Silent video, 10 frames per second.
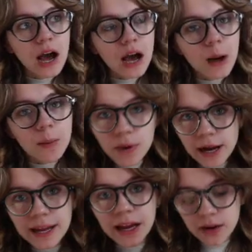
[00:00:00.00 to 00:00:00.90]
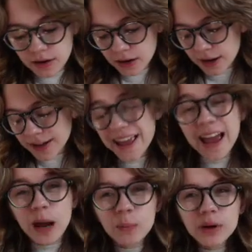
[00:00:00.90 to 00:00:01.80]
I
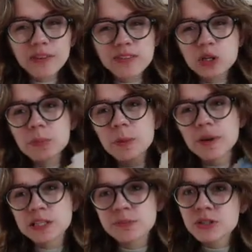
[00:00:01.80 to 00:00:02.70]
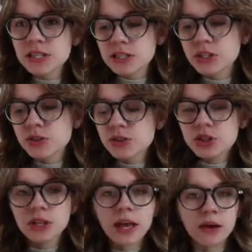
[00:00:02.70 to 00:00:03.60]
can bring a physical book, but it's so much easier
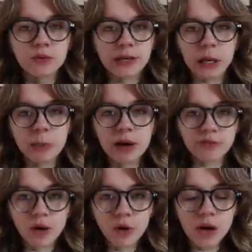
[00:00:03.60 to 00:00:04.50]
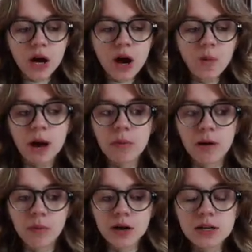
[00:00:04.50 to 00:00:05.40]
just to like read on my phone while I'm
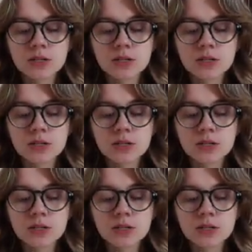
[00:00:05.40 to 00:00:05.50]
at work.